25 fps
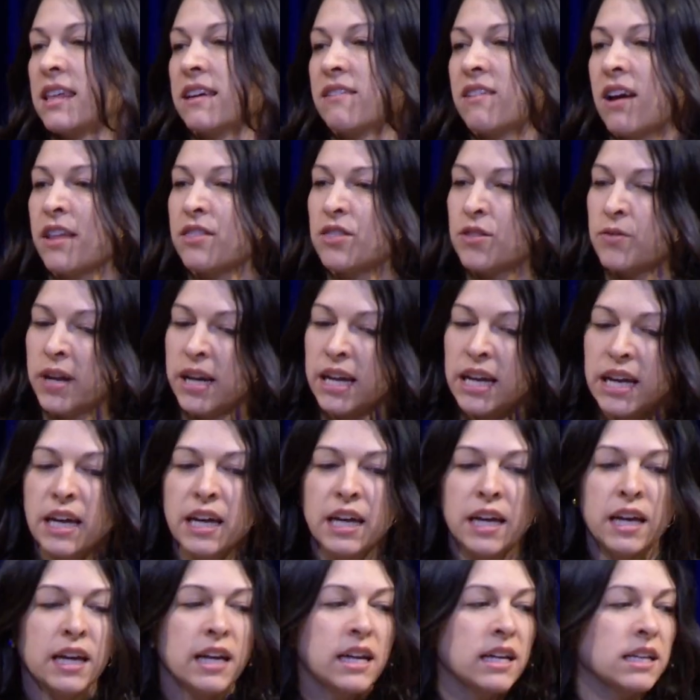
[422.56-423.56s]
Got 3
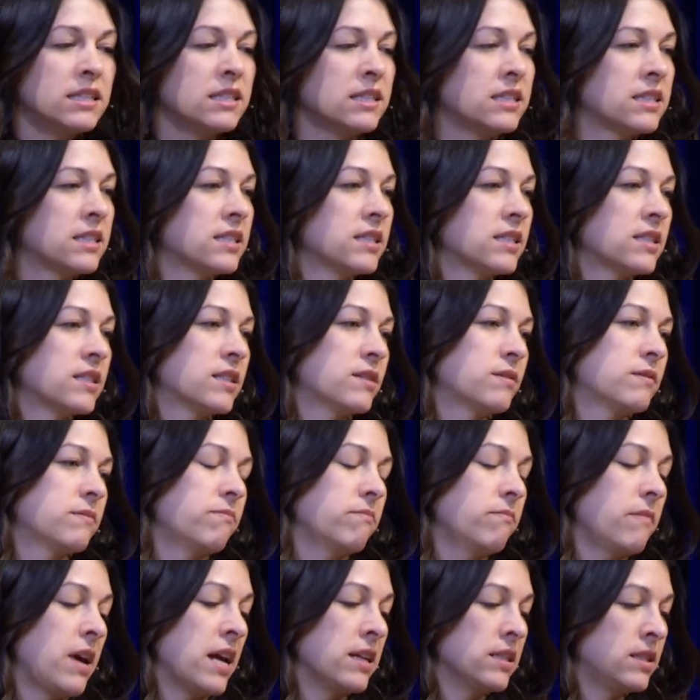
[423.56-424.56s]
kids.
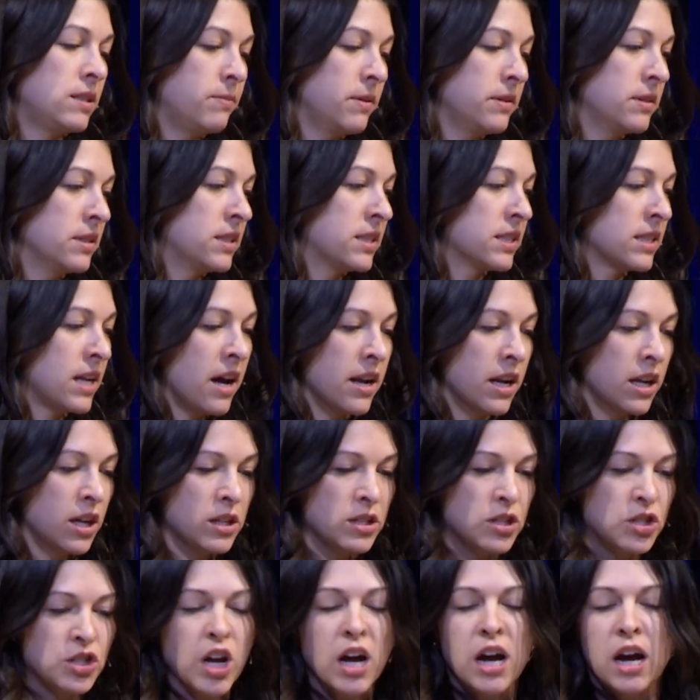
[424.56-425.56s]
My husband's got a
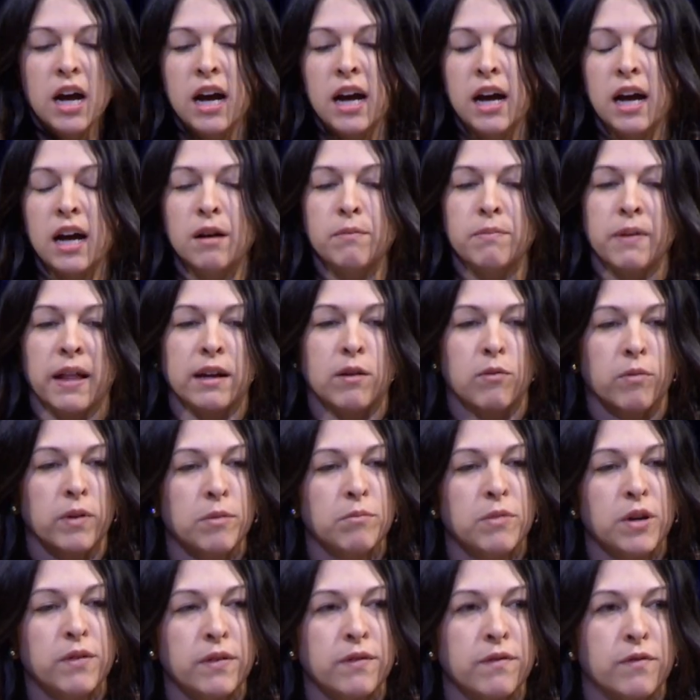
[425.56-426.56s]
good job. Like, we're
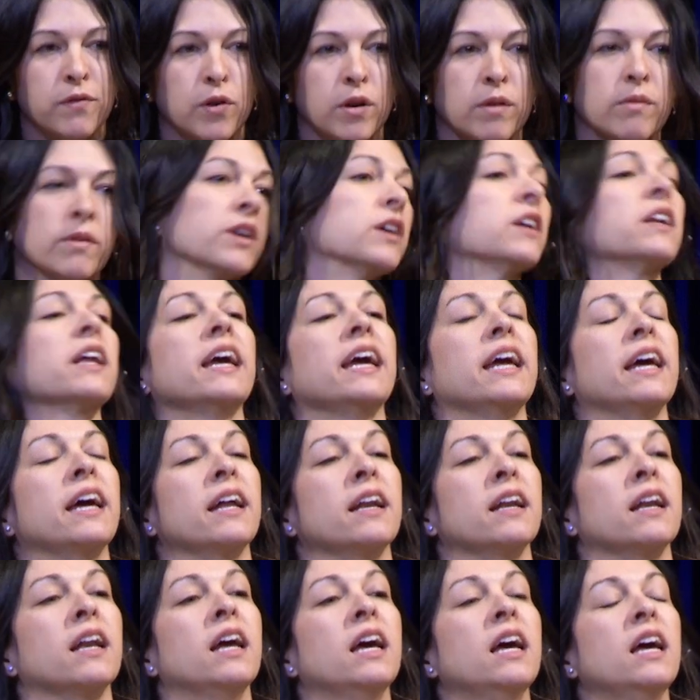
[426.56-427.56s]
moving forward.
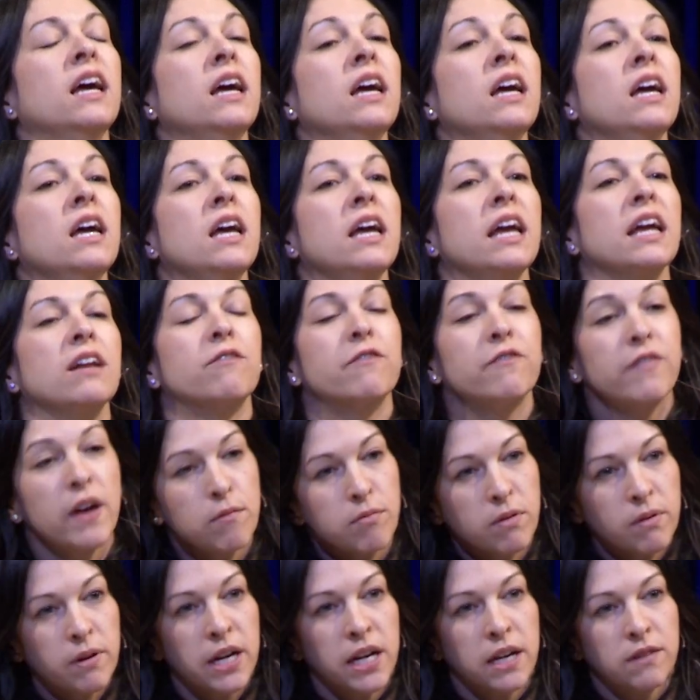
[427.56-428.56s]
And in
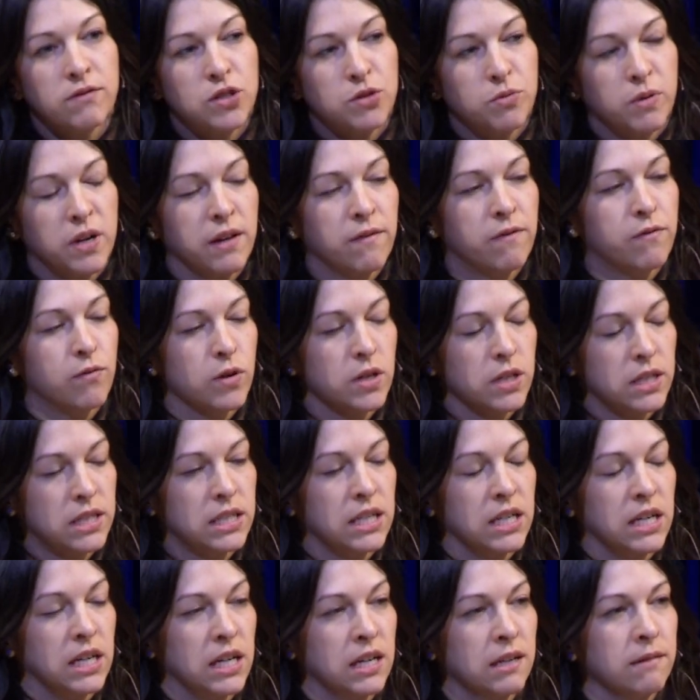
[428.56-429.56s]
February of
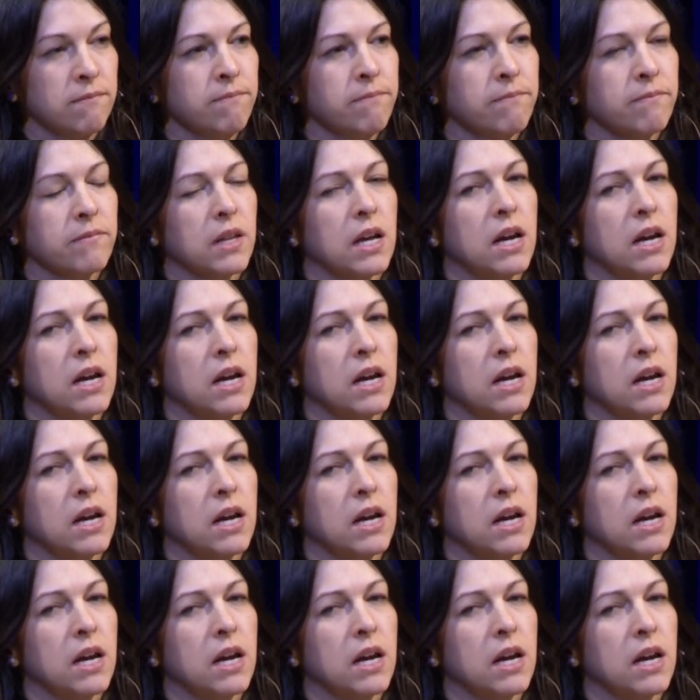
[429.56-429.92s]
2014,